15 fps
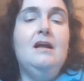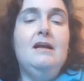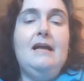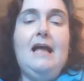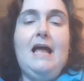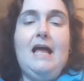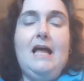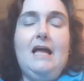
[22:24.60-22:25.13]

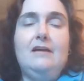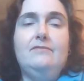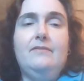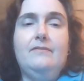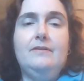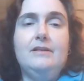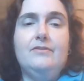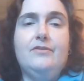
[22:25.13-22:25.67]
have
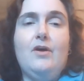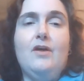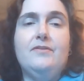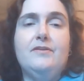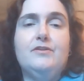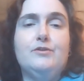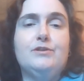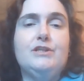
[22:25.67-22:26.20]
thought
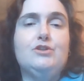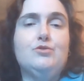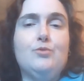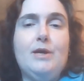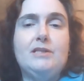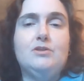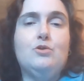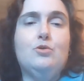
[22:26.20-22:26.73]
that there's a
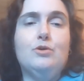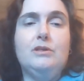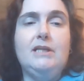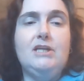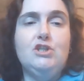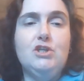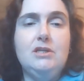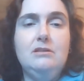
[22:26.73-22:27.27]
direct
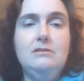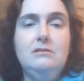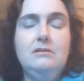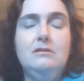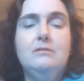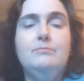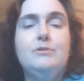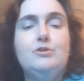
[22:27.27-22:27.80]
correlation
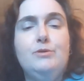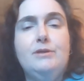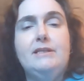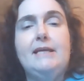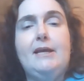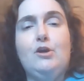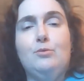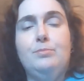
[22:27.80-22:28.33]
between
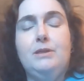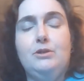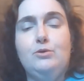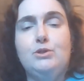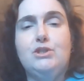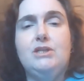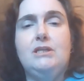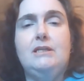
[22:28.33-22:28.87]
the air
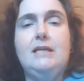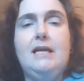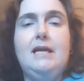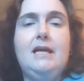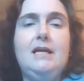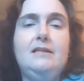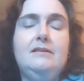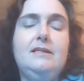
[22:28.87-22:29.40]
pollution
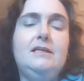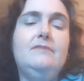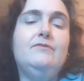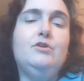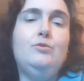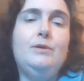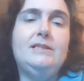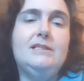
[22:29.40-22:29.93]
and the
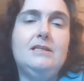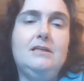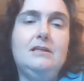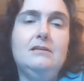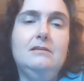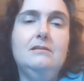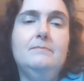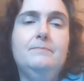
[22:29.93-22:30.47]
influenza.